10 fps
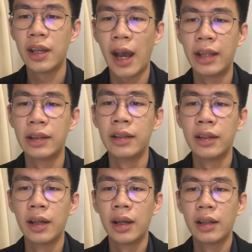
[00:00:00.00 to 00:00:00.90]
and
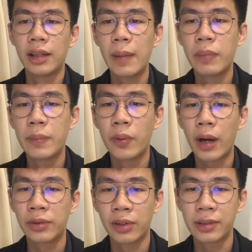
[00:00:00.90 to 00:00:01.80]
that people
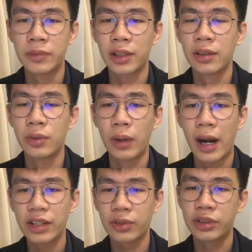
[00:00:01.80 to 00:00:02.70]
are not subjected to
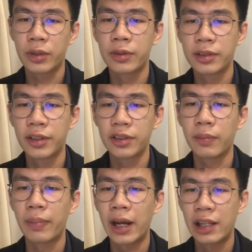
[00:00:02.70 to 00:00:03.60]
harsh consequences
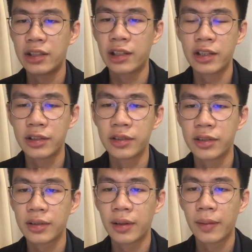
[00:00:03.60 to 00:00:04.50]
by
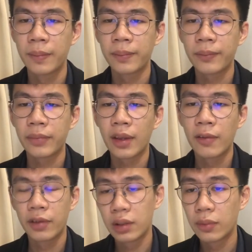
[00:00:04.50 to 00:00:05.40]
legislations.
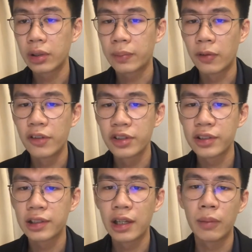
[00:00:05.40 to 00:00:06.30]
Furthermore, the
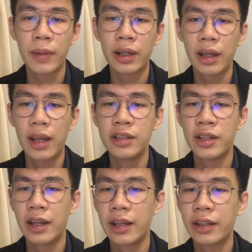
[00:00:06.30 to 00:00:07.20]
provisions laid out by the
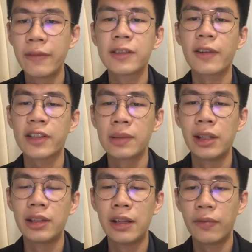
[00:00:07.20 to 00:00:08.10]
AJA gives
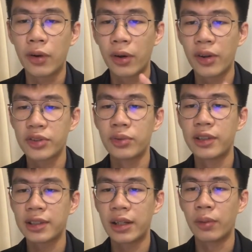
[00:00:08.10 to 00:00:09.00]
flexibility for courts to
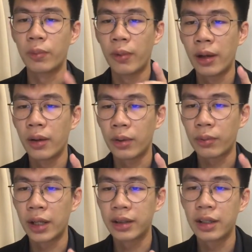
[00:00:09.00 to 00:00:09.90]
decide on
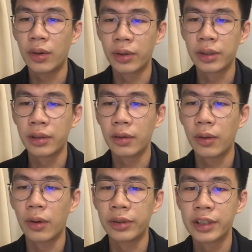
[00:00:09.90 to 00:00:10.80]
granting
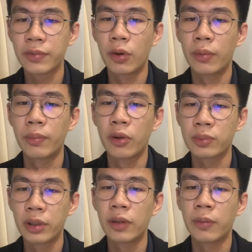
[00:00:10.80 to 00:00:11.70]
orders for
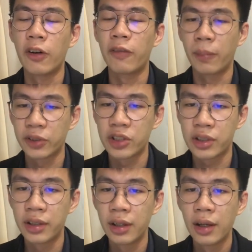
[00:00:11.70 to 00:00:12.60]
postponement of
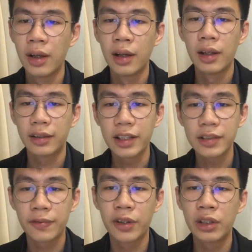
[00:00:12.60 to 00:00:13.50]
possession, thus
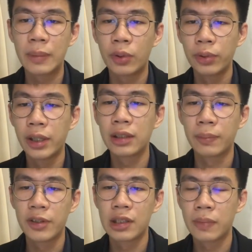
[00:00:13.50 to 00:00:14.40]
further upholding the
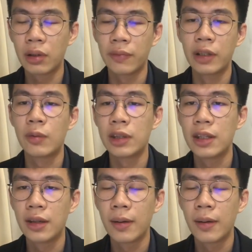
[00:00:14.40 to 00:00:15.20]
principle of equity.